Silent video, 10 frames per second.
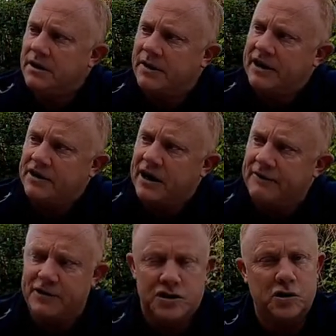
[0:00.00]
Then you
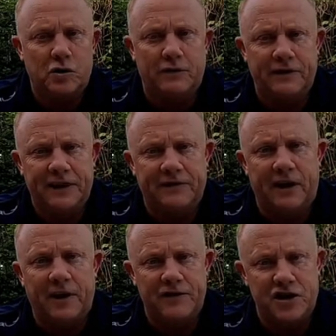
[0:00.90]
have the Tor
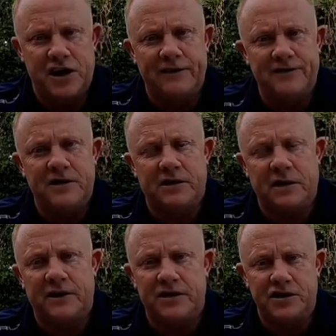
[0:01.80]
V5 shift,
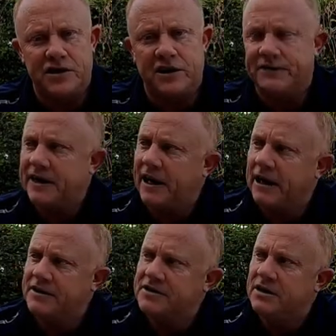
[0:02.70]
and the shift
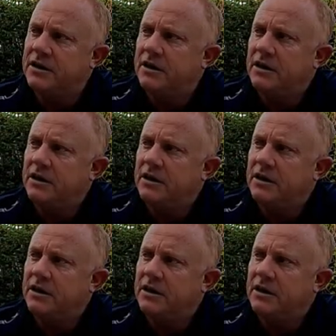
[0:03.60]
has